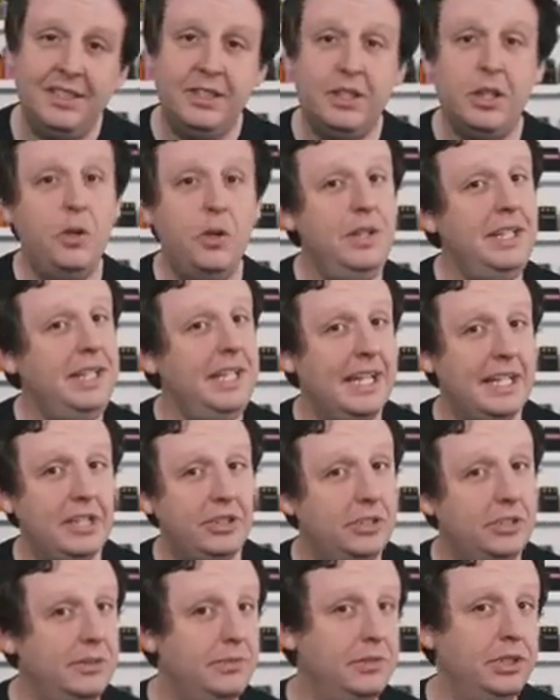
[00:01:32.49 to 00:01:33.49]
Kodiak
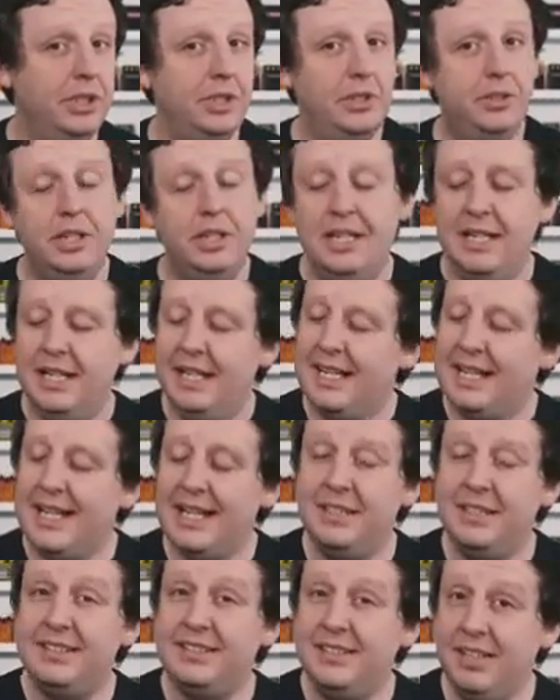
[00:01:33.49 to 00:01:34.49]
Tremolo, it
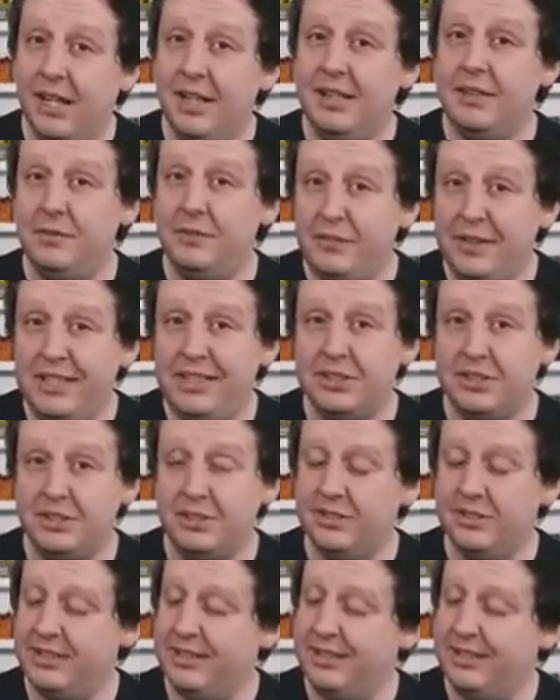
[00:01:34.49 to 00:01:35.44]
had a ton of features.